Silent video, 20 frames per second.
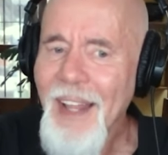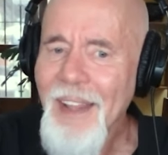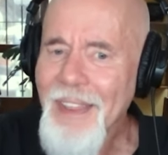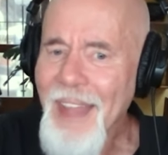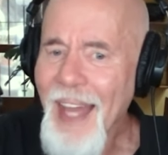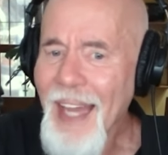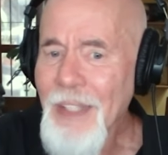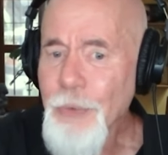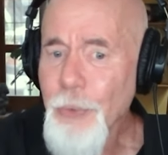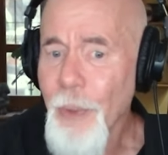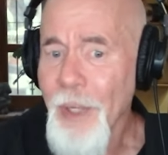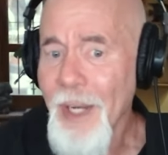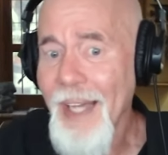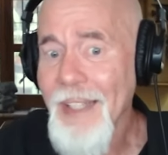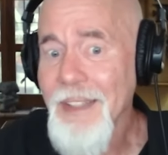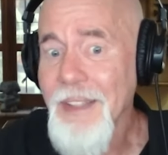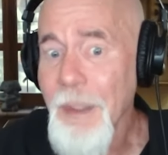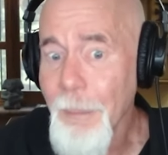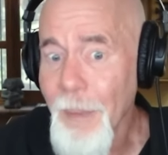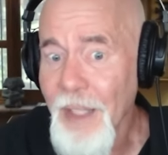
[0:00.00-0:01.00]
That's what
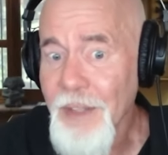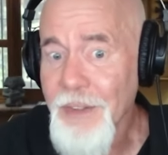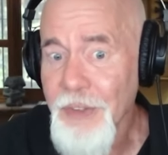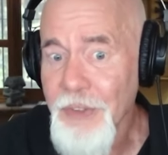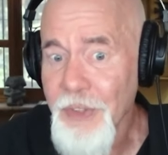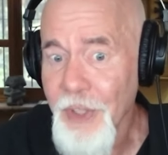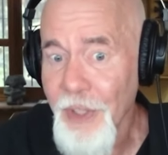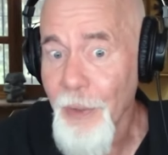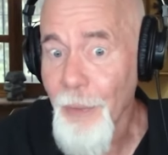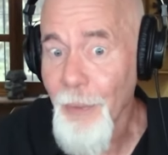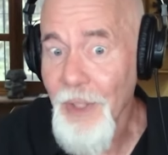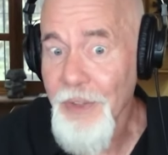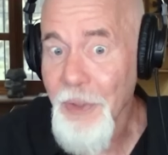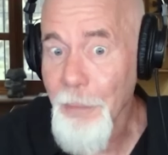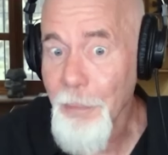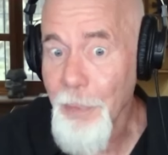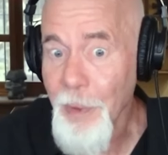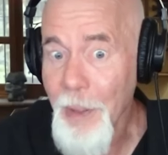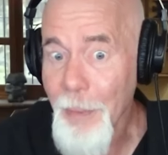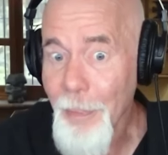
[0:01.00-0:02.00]
actually makes us
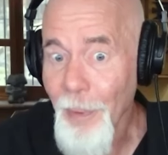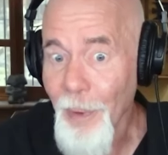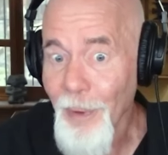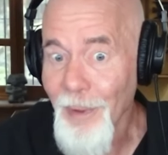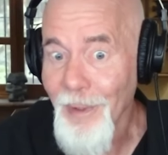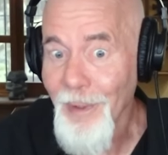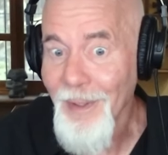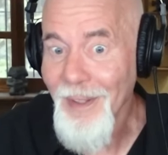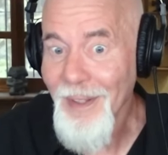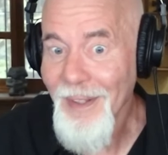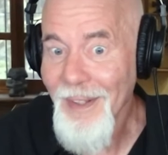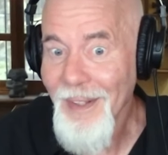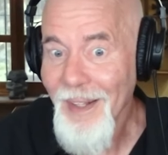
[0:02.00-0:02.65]
interesting people.